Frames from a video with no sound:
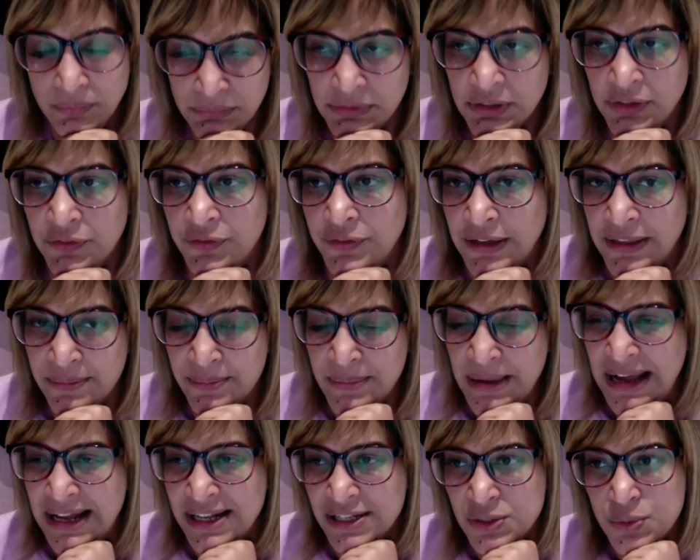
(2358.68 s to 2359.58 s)
further
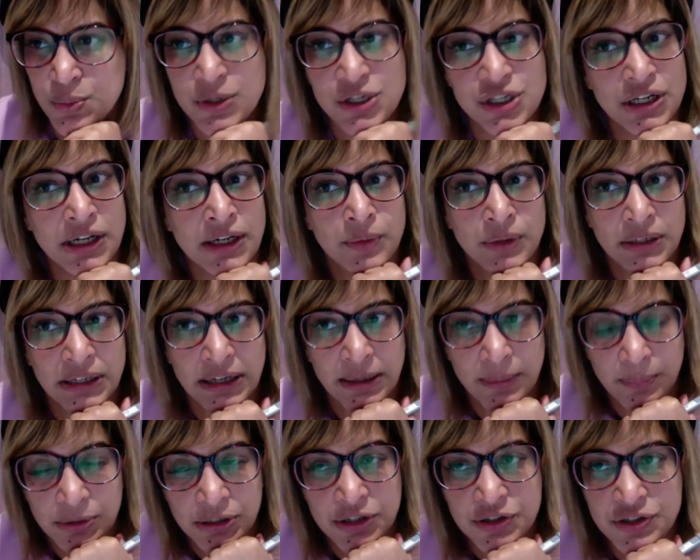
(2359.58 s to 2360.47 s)
maths, which I will
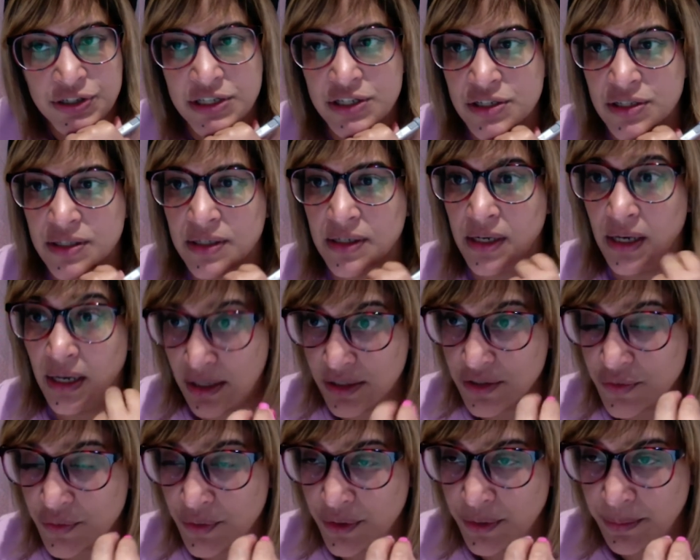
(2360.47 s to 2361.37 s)
upload into the
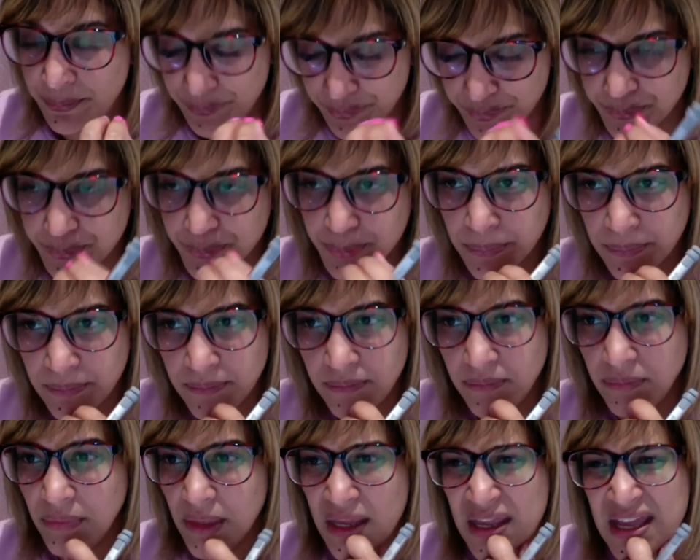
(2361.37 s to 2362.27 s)
classroom.
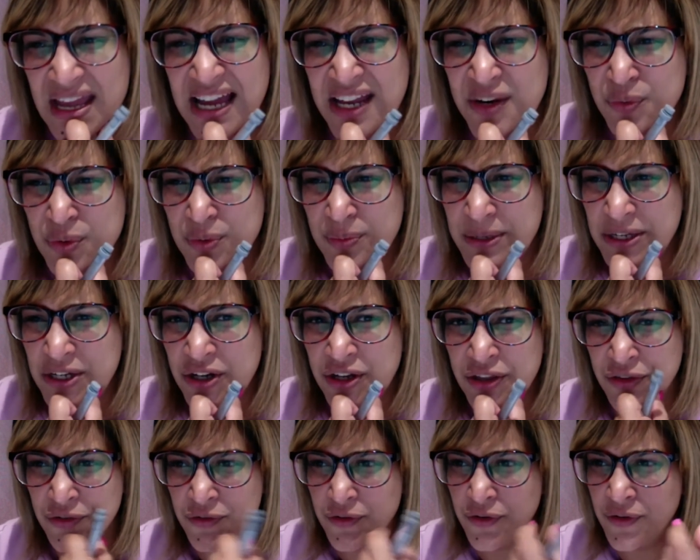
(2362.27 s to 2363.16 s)
And we'll be
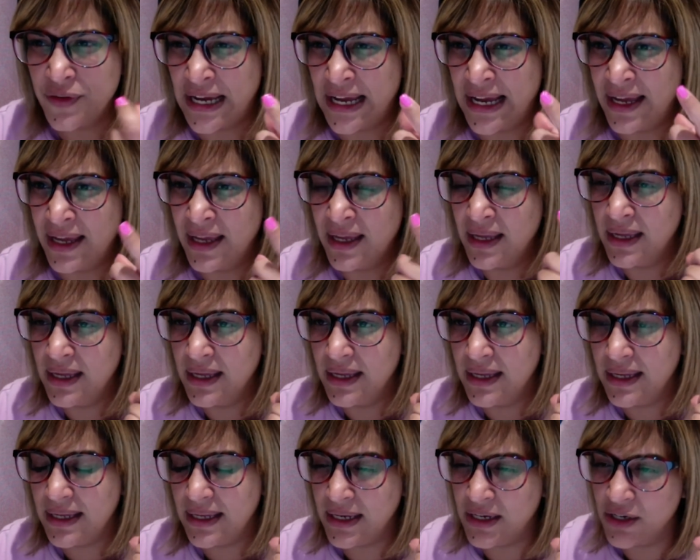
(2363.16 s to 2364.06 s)
going through that
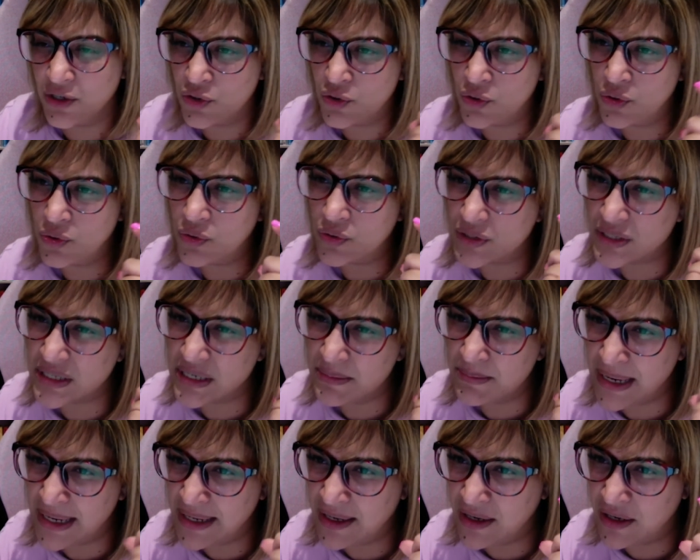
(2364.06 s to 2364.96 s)
in a course in
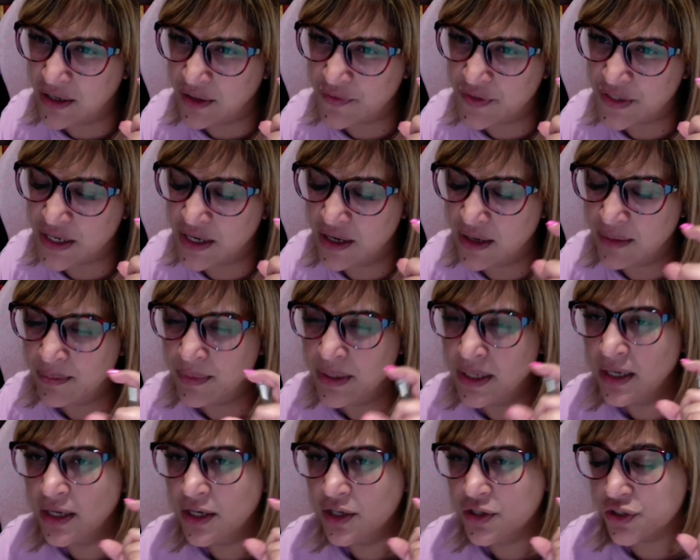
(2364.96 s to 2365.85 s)
May half term,
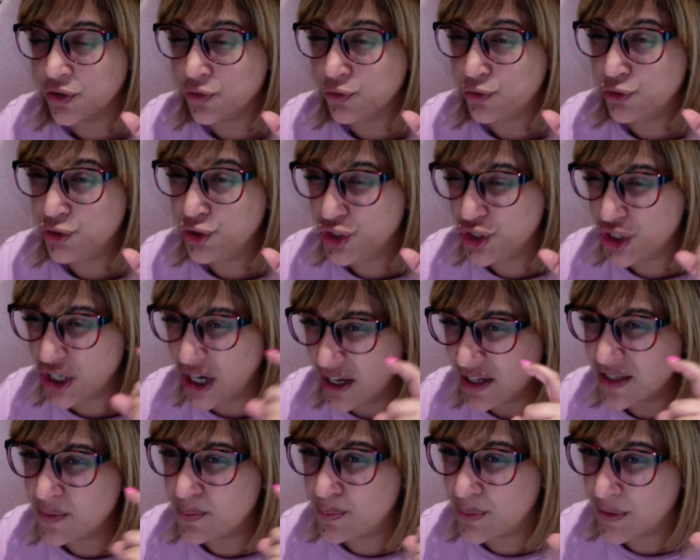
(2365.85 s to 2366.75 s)
so
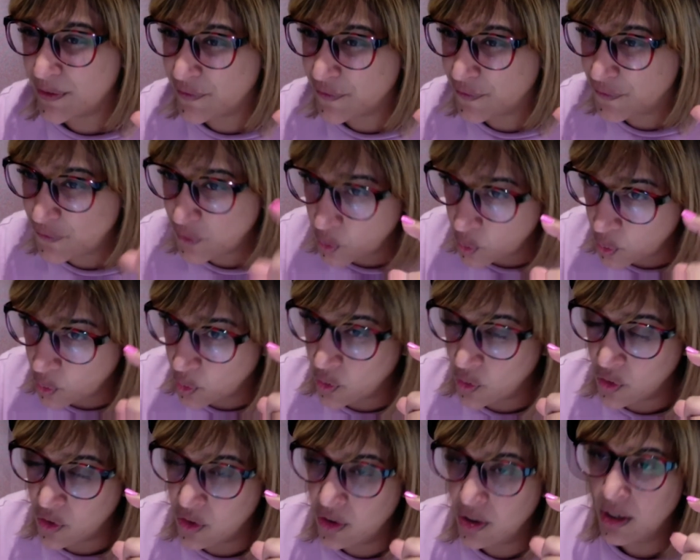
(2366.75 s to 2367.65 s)
just
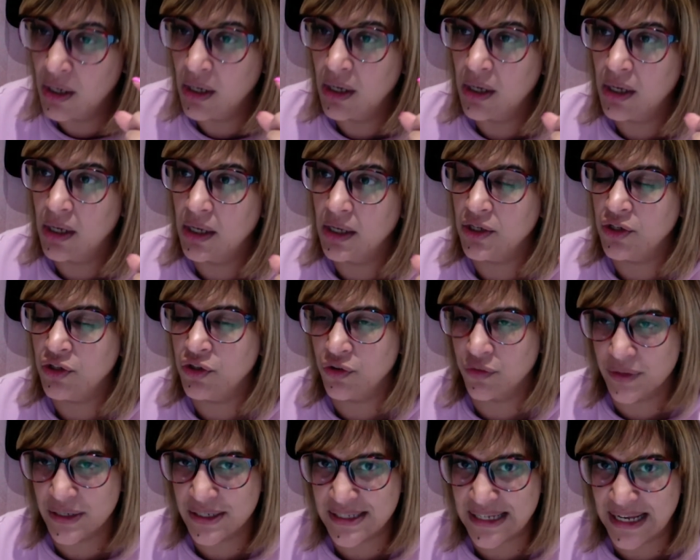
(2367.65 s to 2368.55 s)
before
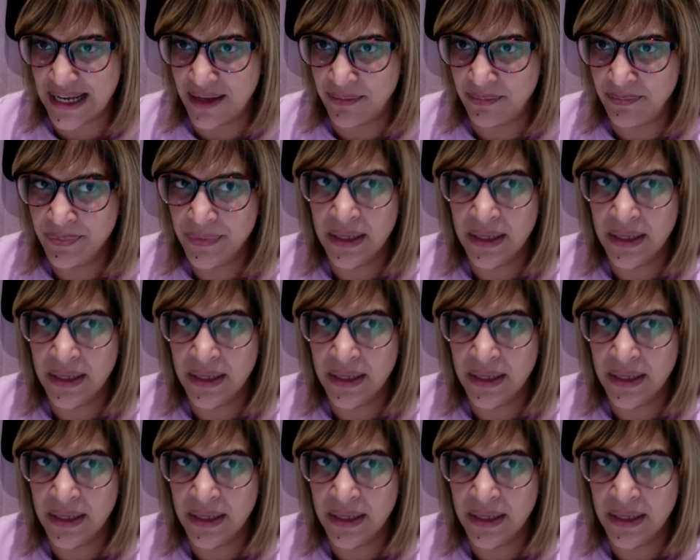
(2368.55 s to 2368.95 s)
your exam,